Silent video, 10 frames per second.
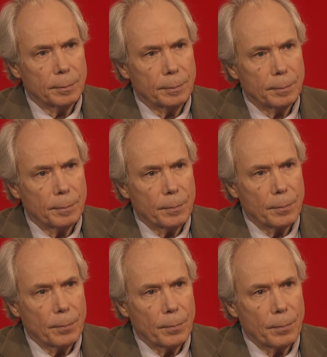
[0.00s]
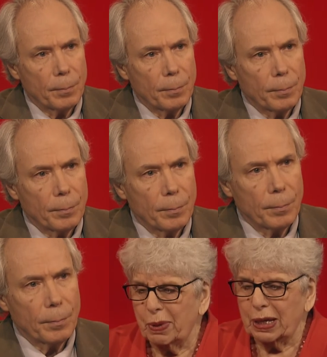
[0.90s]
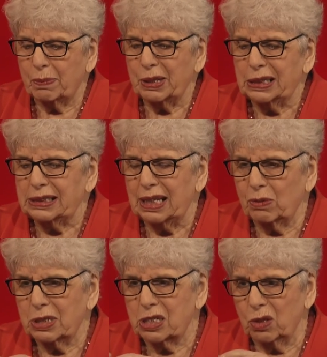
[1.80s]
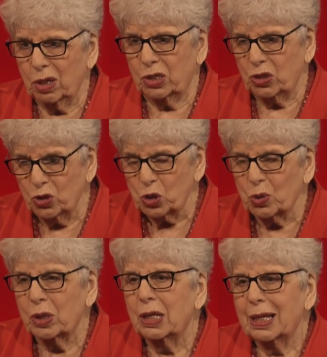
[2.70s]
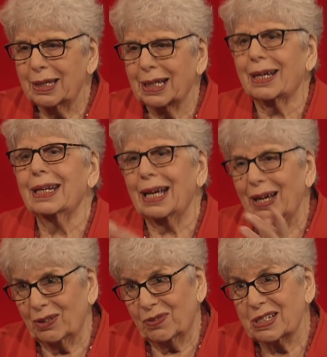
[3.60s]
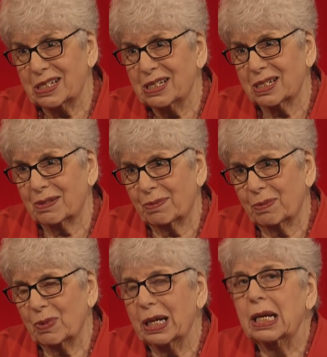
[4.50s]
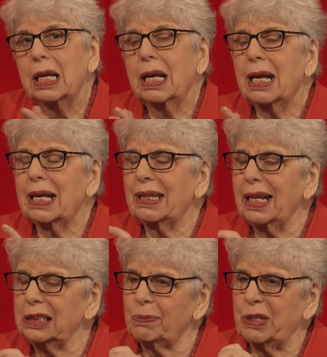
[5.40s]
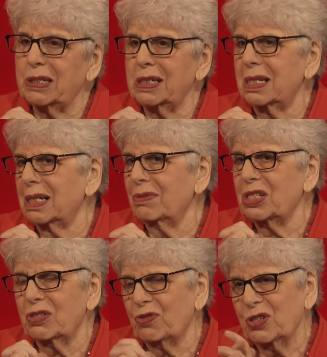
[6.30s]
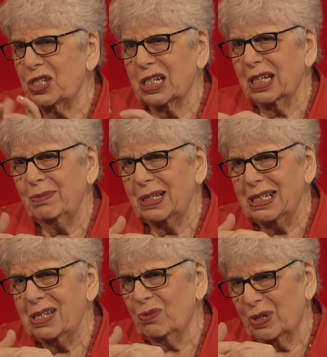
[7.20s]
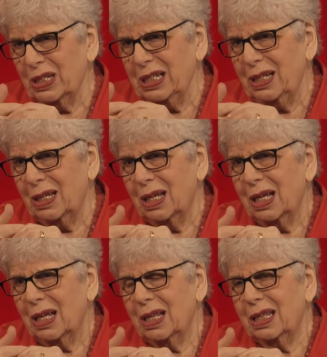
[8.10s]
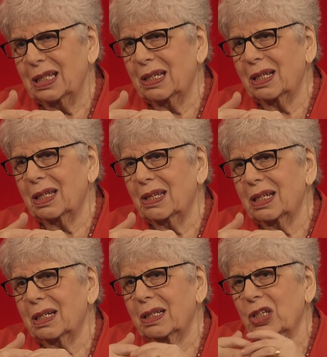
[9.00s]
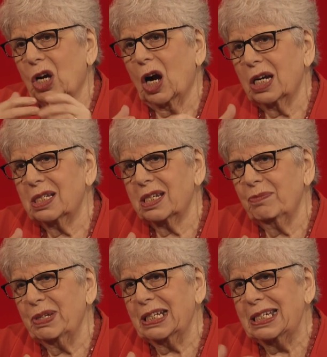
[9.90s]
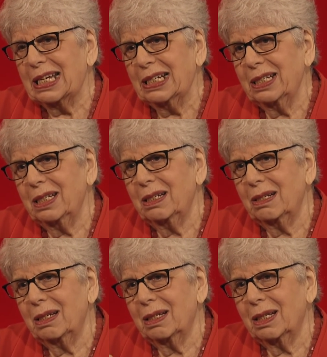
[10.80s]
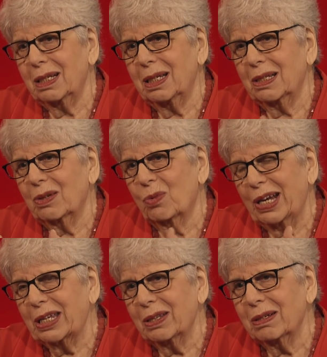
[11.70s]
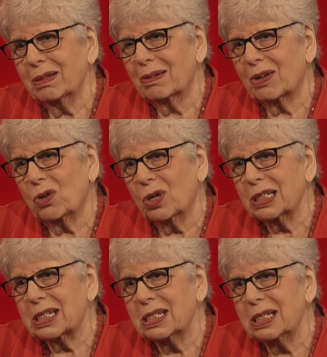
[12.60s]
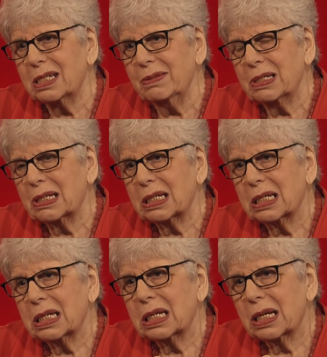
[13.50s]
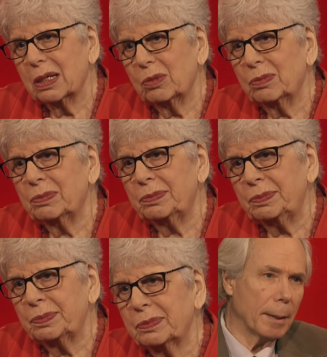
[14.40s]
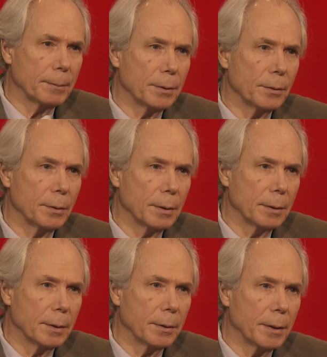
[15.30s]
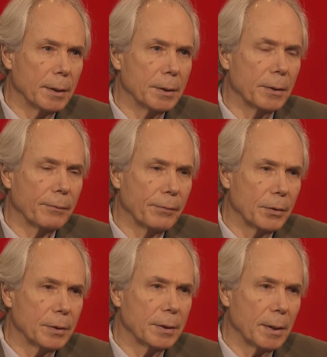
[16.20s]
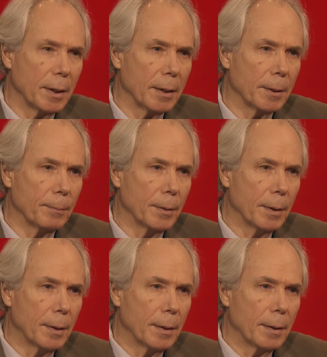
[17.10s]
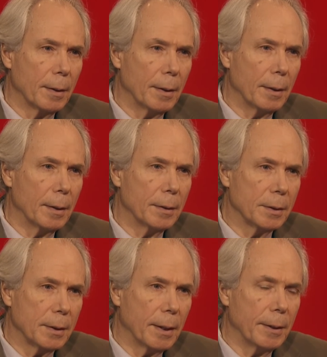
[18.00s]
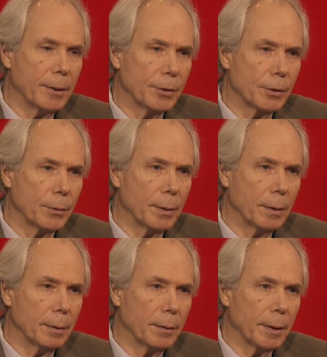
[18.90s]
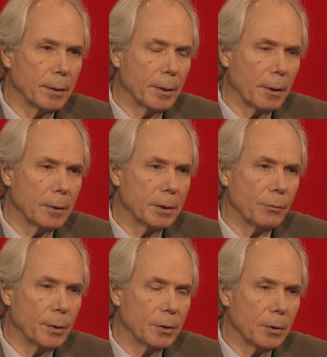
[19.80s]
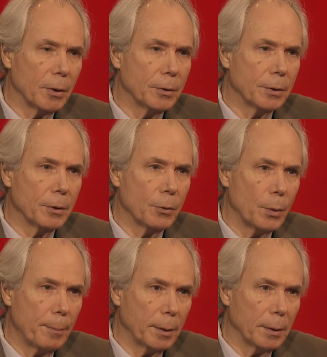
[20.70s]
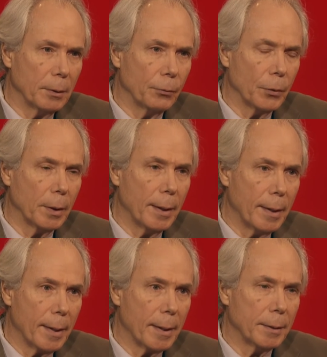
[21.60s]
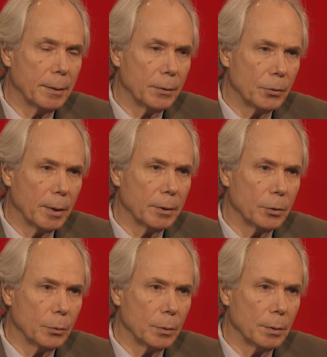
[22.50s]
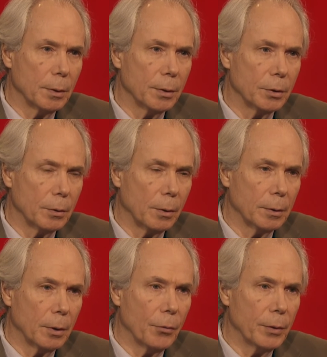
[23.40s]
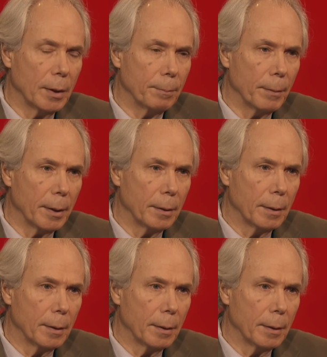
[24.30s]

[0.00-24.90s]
Let's just go back to the case you wrote about, because that was so unusual that it got out of the system, right? And that's because it was the first time, is it really, that the guards have been indicted in the regular court system? Let me clarify it to make it absolutely clear that it is the first time in state history that guards have been charged criminally for a non-sexual assault of an inmate.